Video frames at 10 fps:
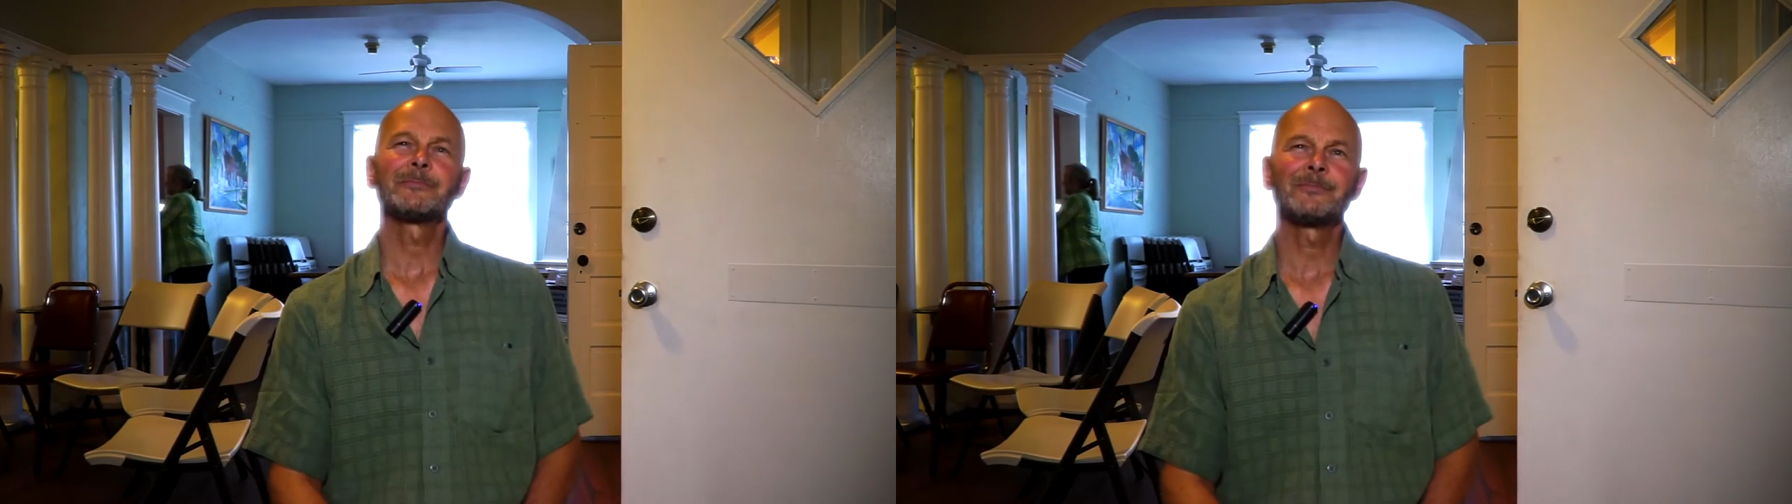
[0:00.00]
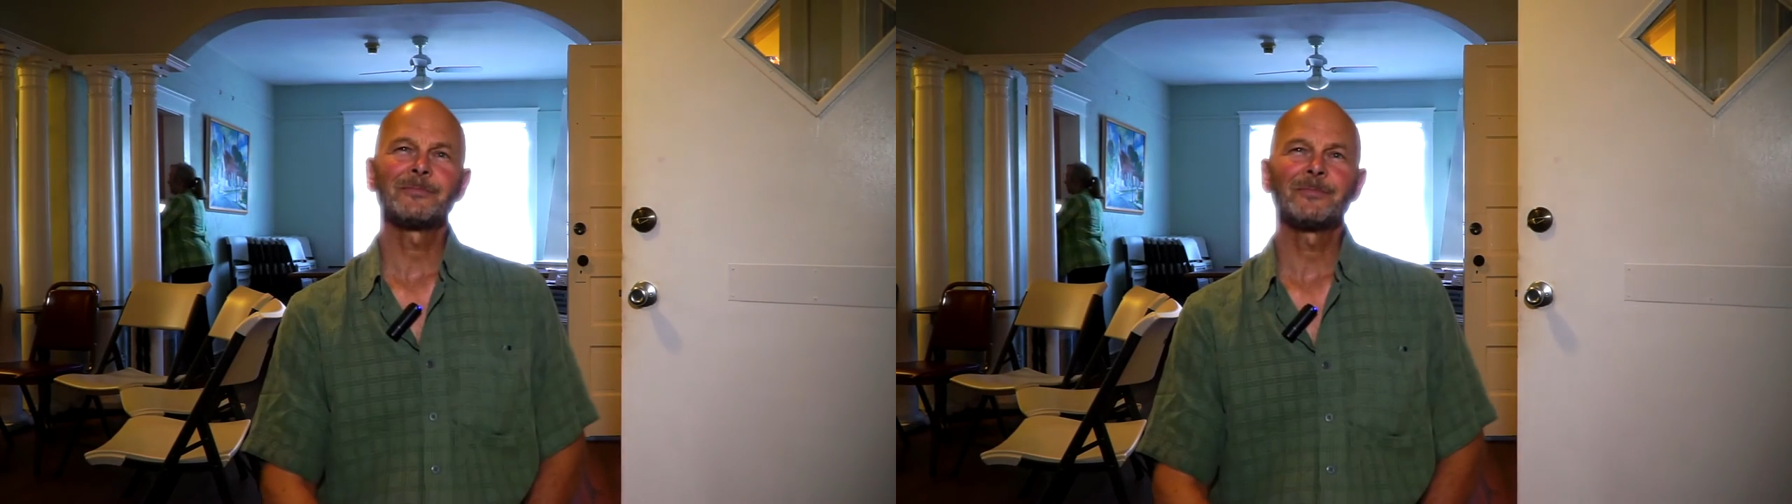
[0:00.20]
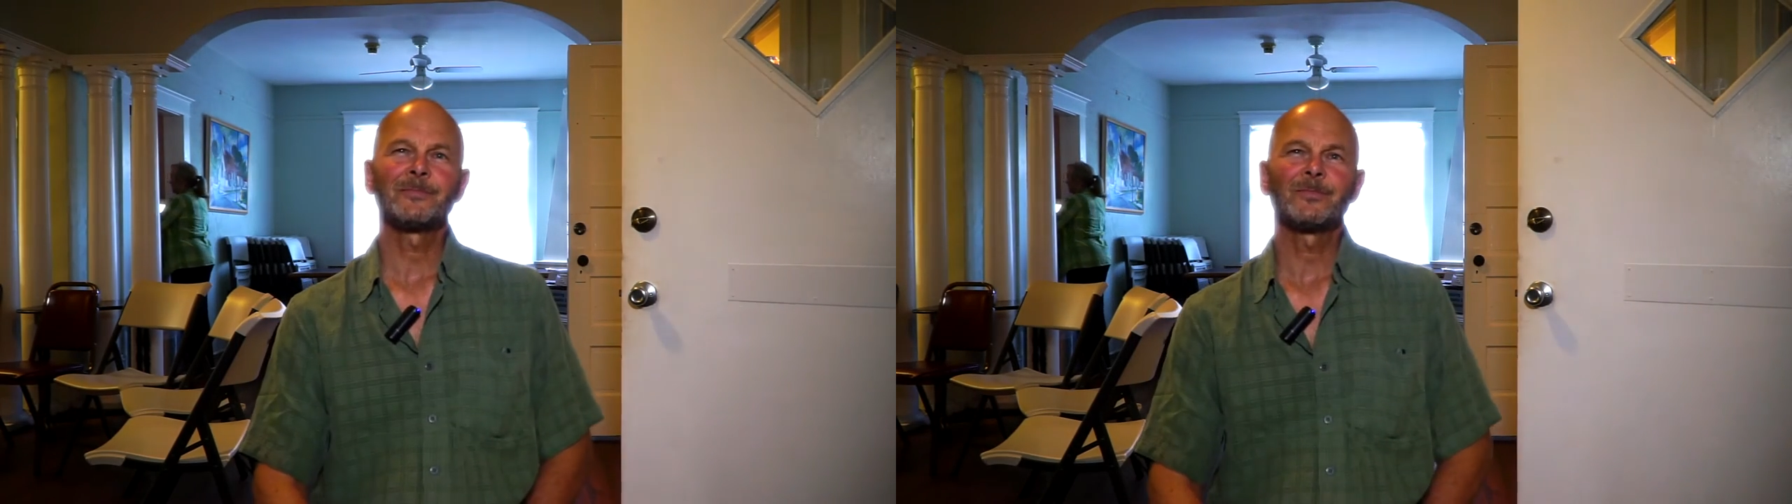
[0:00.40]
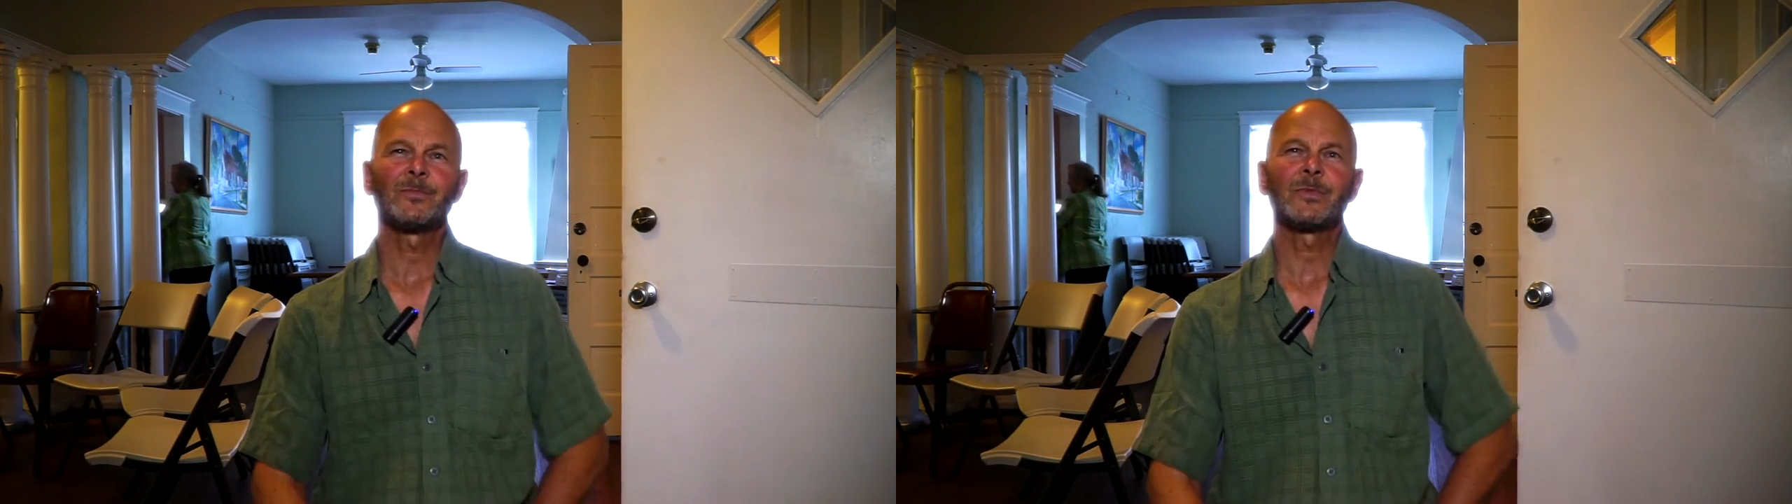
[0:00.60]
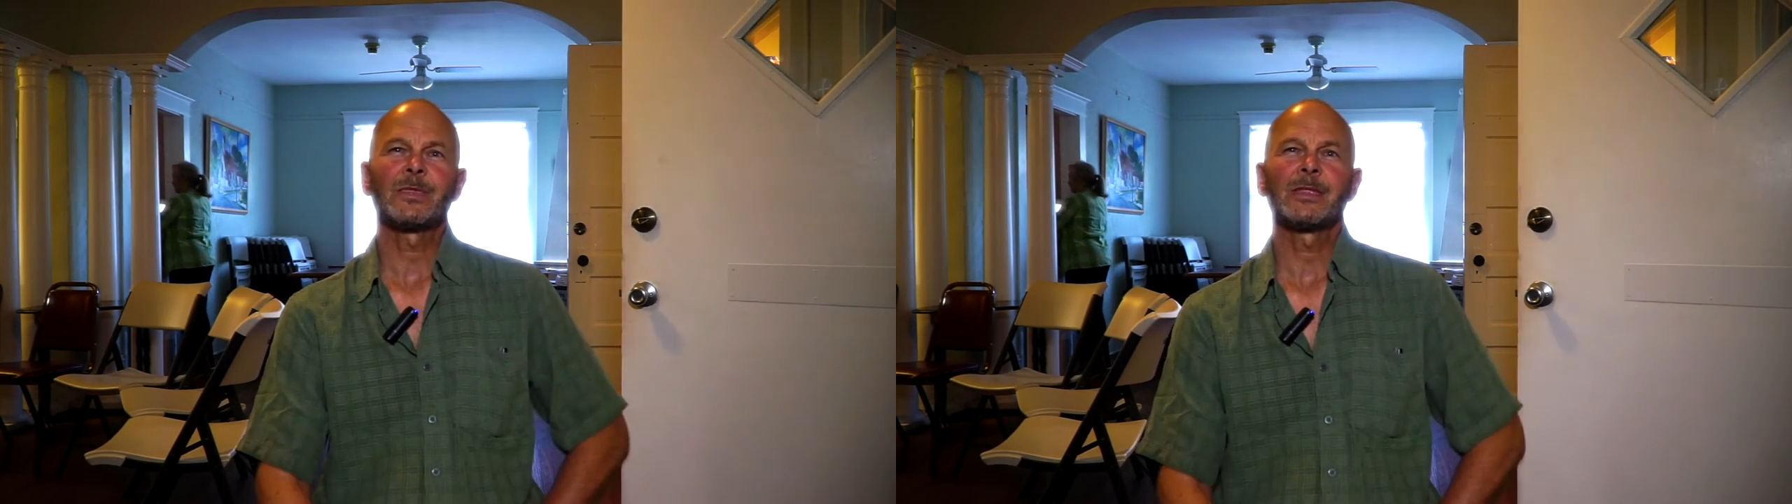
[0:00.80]
First
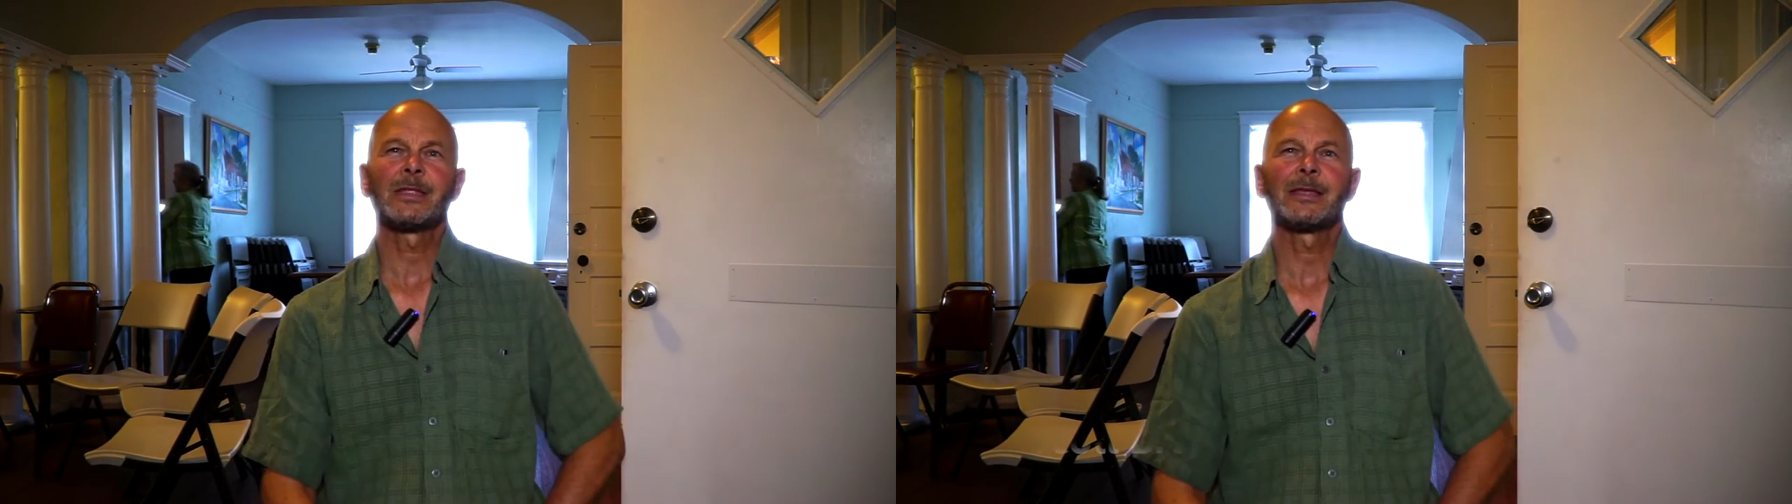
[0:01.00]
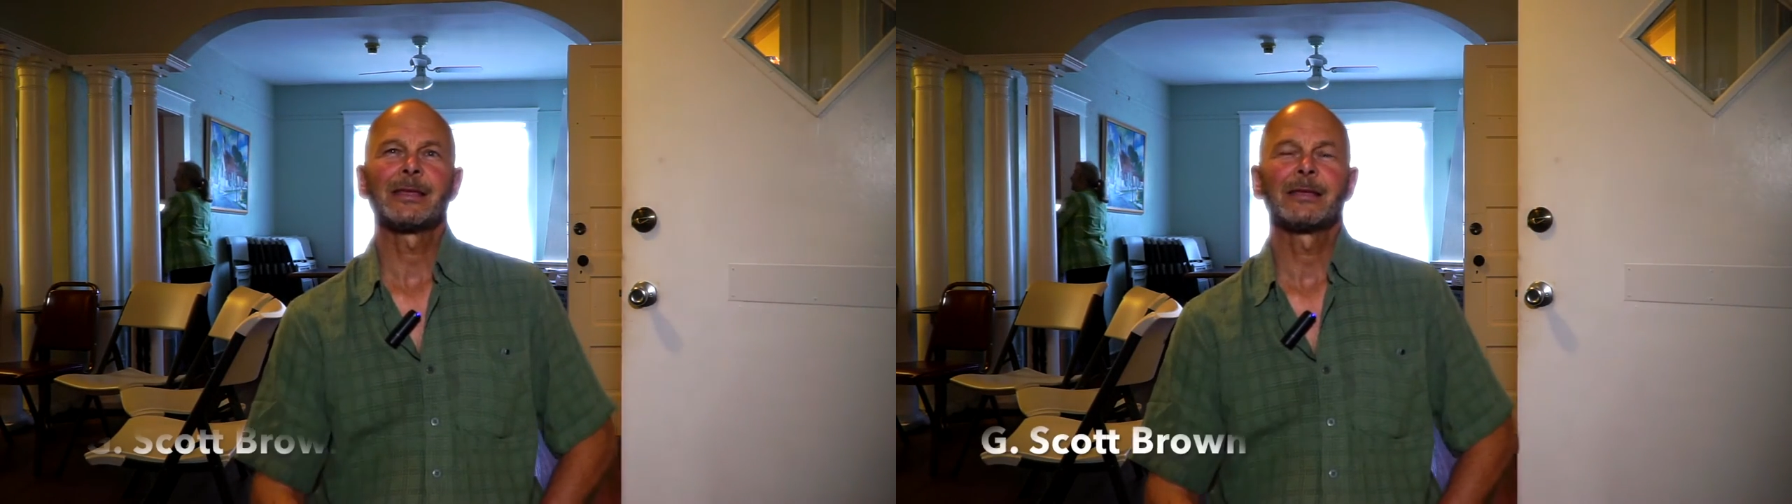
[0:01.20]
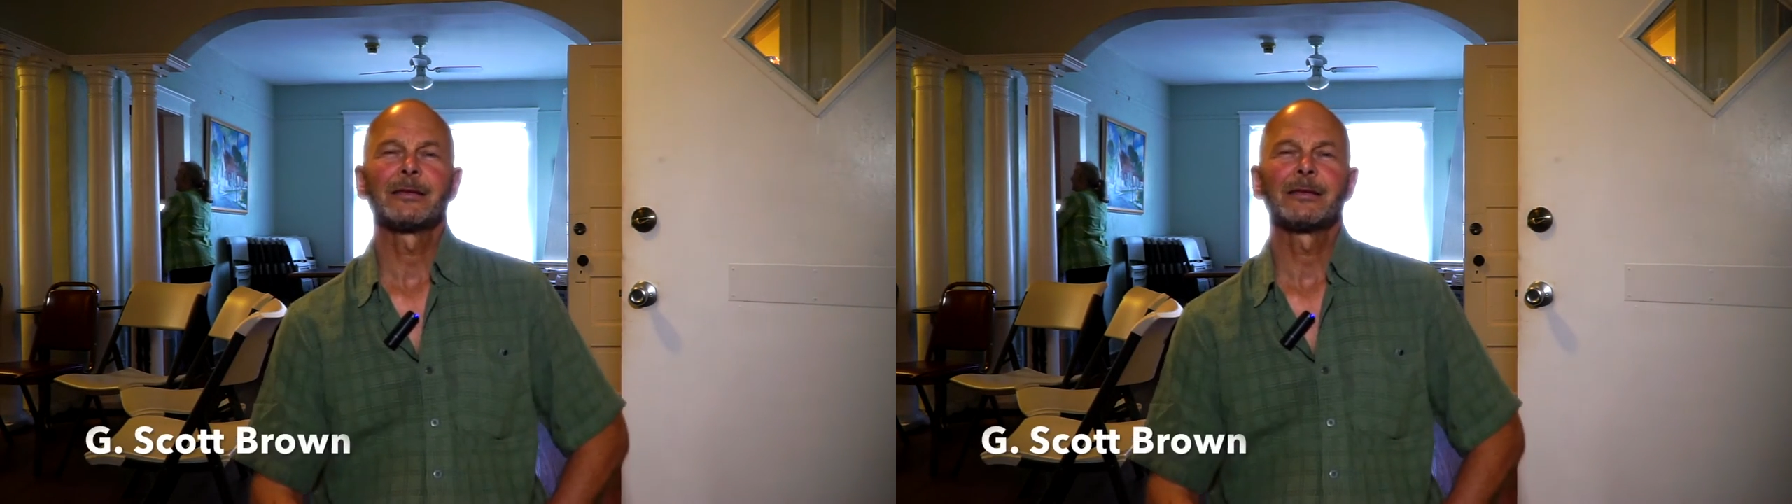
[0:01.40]
Coast.tv,